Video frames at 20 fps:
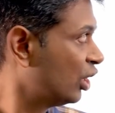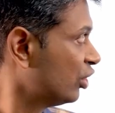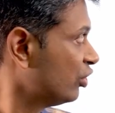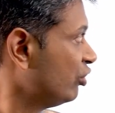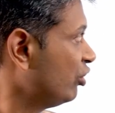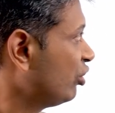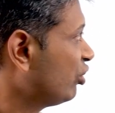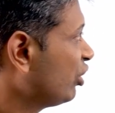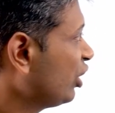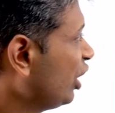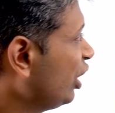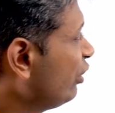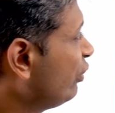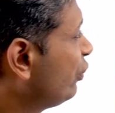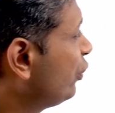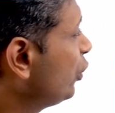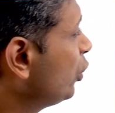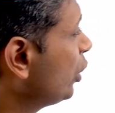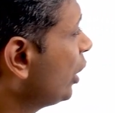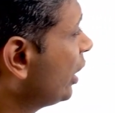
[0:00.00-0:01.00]
This
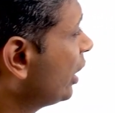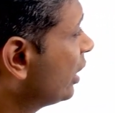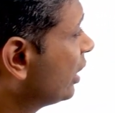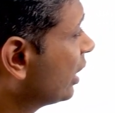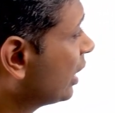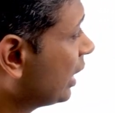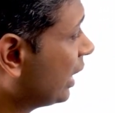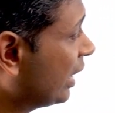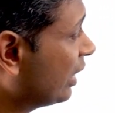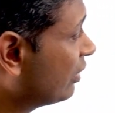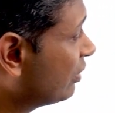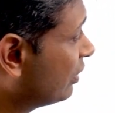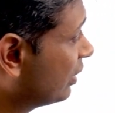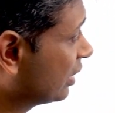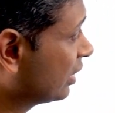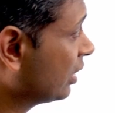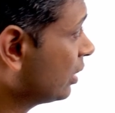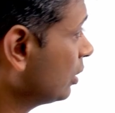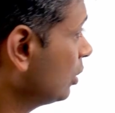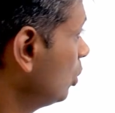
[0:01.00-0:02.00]
infuriated the client
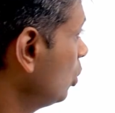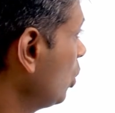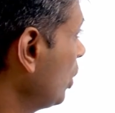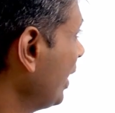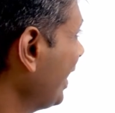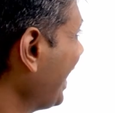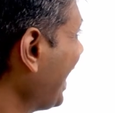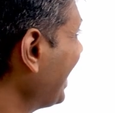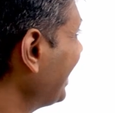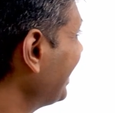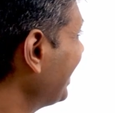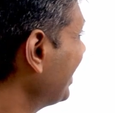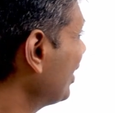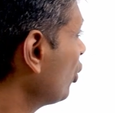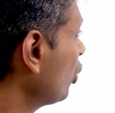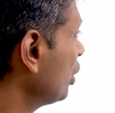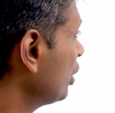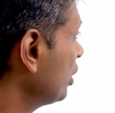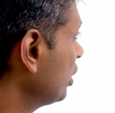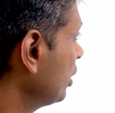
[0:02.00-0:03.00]
further, who
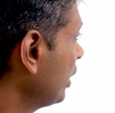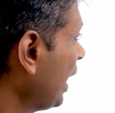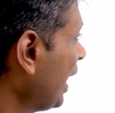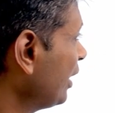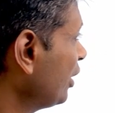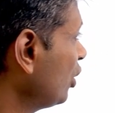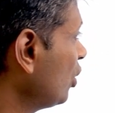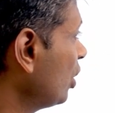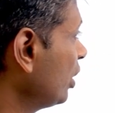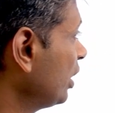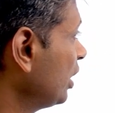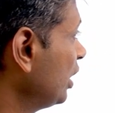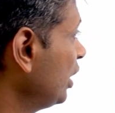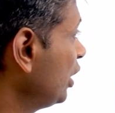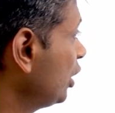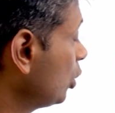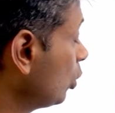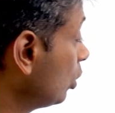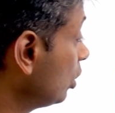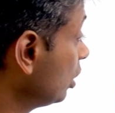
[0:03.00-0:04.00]
categor-
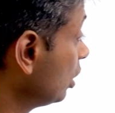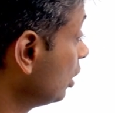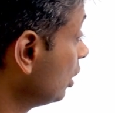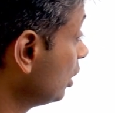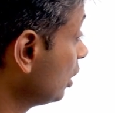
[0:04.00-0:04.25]
categorically told